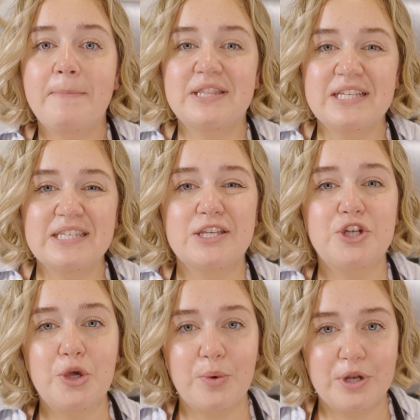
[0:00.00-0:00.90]
but this is a
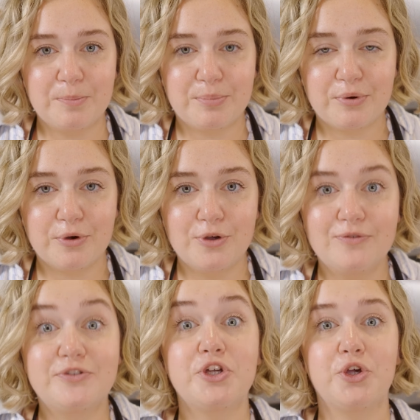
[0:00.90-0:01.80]
new and
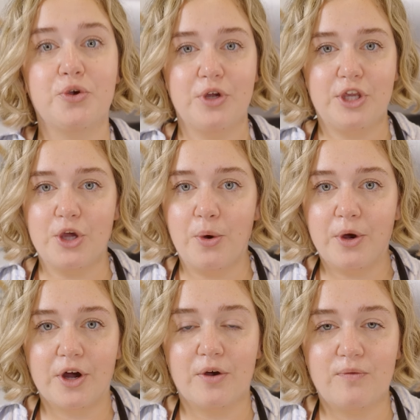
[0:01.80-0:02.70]
improved Greek
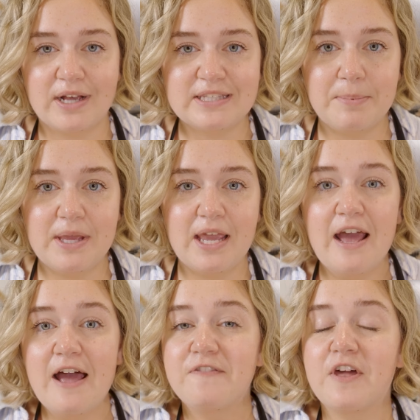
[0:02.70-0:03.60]
yogurt recipe
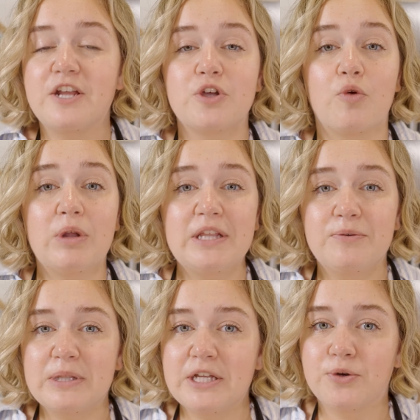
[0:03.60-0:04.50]
that is really,
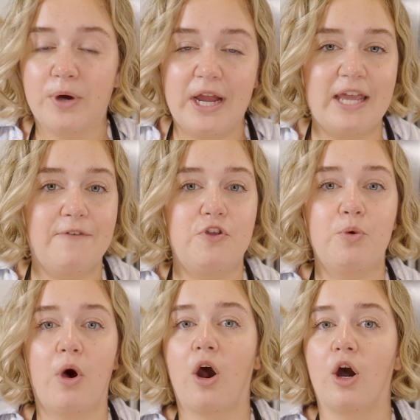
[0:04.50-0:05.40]
really great if
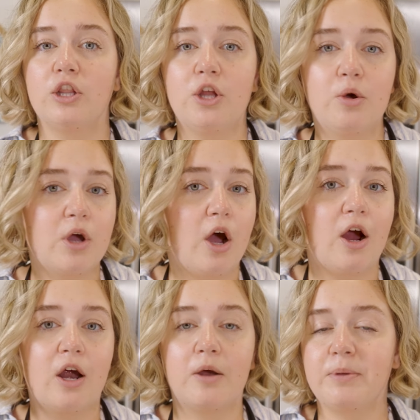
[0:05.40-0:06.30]
you are low
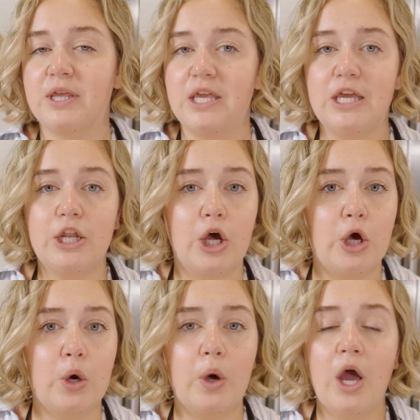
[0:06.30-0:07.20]
carb,
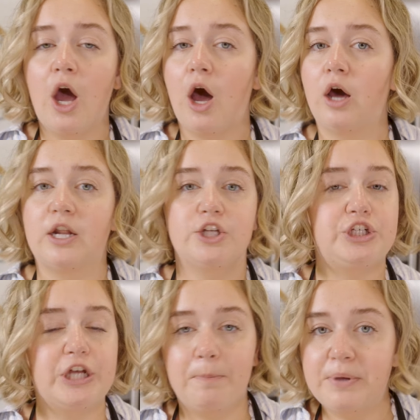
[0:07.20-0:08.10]
keto, on a
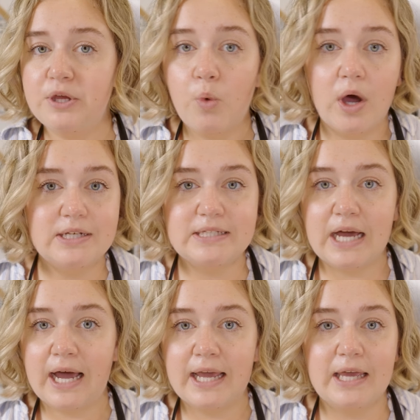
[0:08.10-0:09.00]
GLP-1
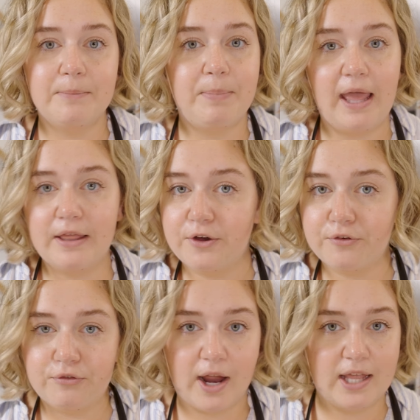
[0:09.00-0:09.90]
diet, paleo
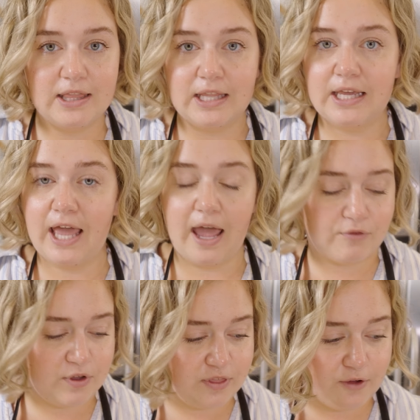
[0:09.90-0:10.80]
friendly,
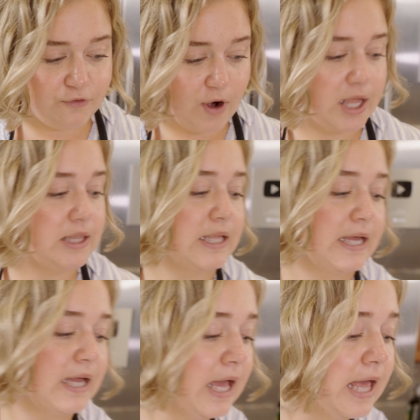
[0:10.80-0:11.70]
everything
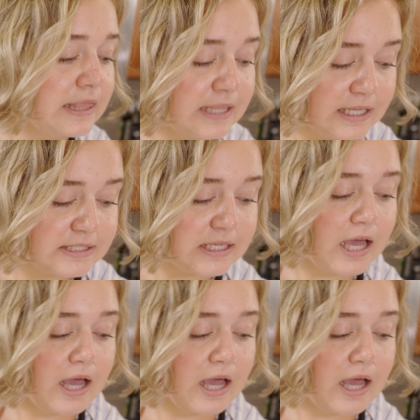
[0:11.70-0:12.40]
friendly. Let's